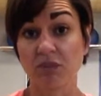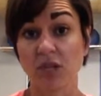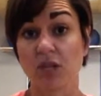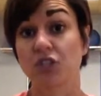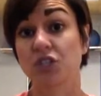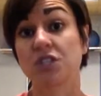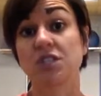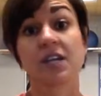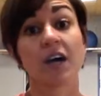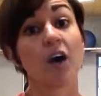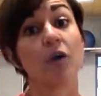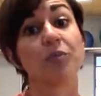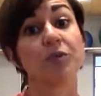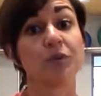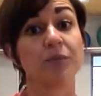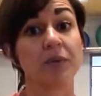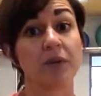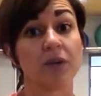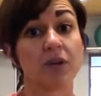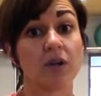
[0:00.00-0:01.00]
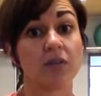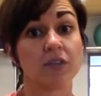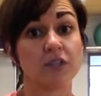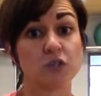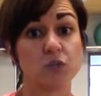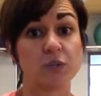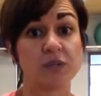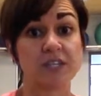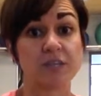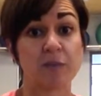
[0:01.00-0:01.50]
just to help you build on
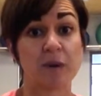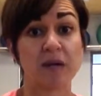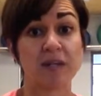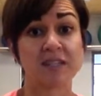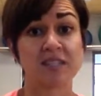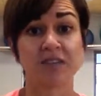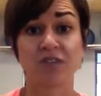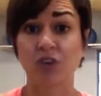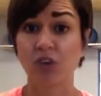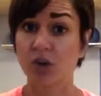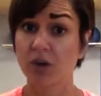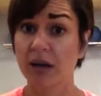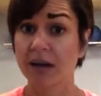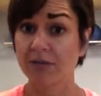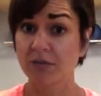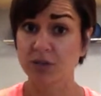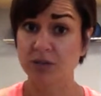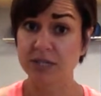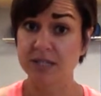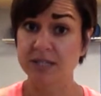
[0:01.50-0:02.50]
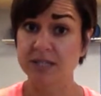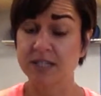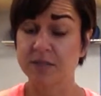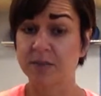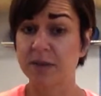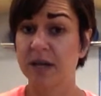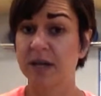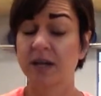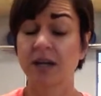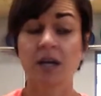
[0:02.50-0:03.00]
those weak spots. If you don't have a resistance
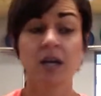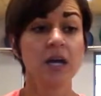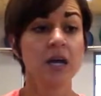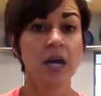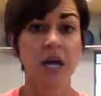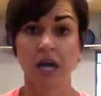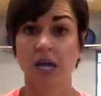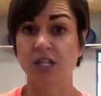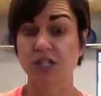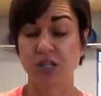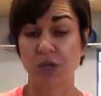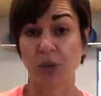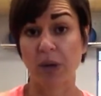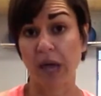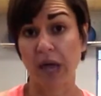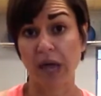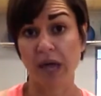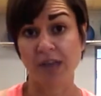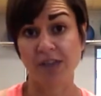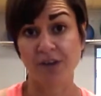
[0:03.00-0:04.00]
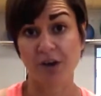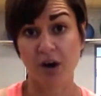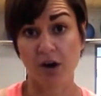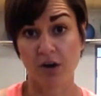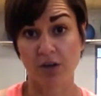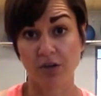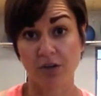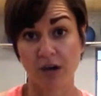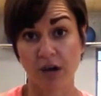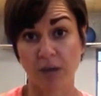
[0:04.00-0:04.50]
band, it's okay, there are
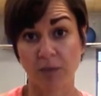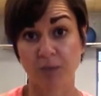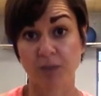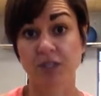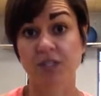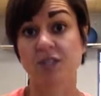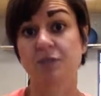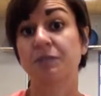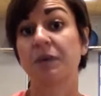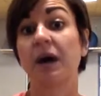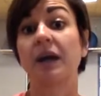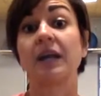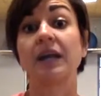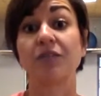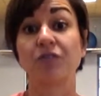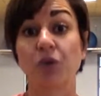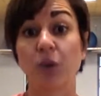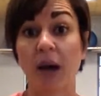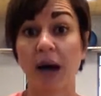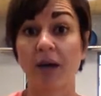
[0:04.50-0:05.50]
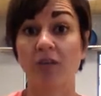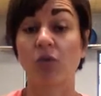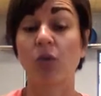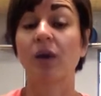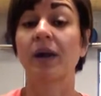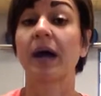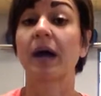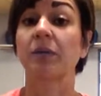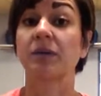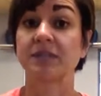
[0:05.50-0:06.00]
other options, but if you have
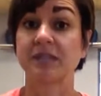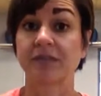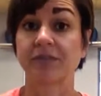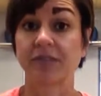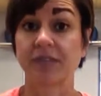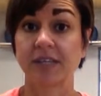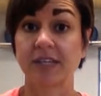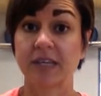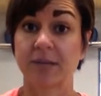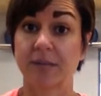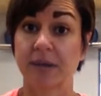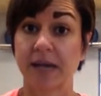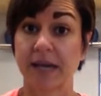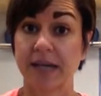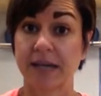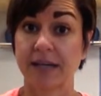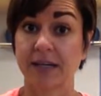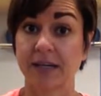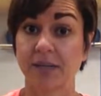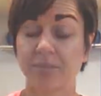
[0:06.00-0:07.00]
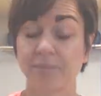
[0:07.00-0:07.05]
one, I would definitely keep it handy.